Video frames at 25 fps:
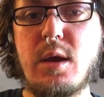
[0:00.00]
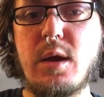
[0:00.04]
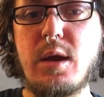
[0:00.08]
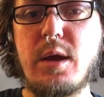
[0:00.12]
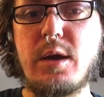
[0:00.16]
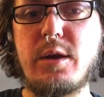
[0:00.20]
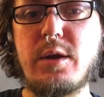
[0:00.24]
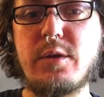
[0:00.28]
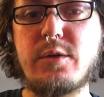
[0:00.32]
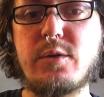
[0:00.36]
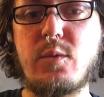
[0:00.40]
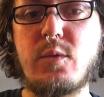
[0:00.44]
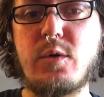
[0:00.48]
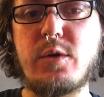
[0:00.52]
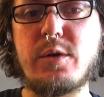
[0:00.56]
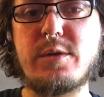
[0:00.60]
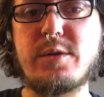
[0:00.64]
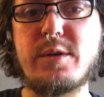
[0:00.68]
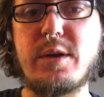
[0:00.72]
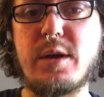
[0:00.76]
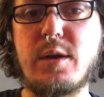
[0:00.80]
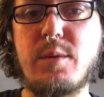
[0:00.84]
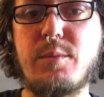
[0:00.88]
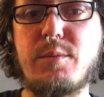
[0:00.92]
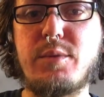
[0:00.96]
It doesn't want to
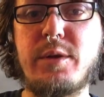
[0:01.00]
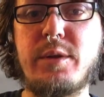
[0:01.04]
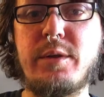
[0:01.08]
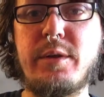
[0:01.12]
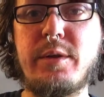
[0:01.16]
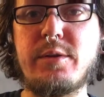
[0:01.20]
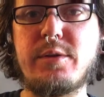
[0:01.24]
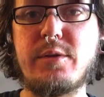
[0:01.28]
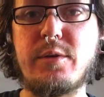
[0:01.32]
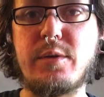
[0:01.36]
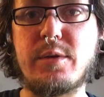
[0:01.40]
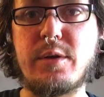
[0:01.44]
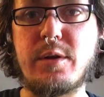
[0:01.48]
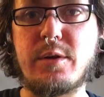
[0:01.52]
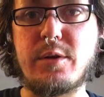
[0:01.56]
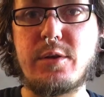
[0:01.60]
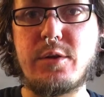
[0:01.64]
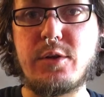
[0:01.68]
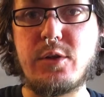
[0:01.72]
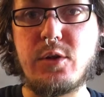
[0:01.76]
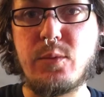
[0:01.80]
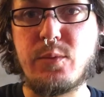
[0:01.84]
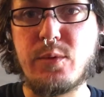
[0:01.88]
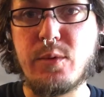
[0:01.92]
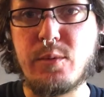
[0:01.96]
stick completely, so it's not
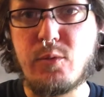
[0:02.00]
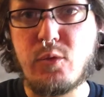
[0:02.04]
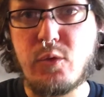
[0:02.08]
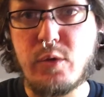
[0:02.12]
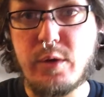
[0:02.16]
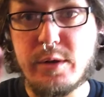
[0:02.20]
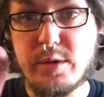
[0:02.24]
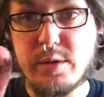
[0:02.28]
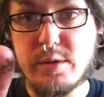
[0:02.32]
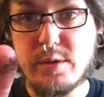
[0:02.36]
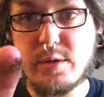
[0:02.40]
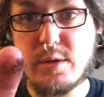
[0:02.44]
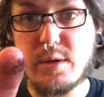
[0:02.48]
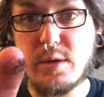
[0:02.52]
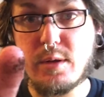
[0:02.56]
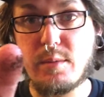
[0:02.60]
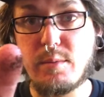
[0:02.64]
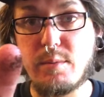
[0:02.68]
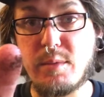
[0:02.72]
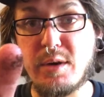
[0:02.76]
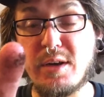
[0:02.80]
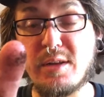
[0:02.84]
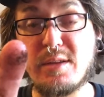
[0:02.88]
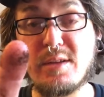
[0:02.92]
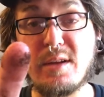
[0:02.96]
super moist,
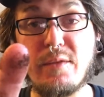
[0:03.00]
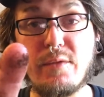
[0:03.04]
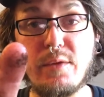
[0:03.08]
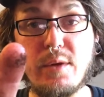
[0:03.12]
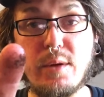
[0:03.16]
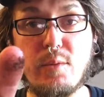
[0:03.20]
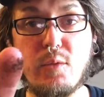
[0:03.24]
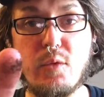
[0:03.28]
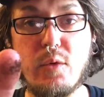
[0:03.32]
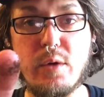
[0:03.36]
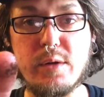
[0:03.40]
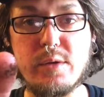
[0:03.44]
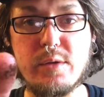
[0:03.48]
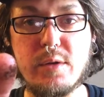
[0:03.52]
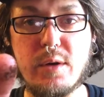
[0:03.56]
but it's definitely moist.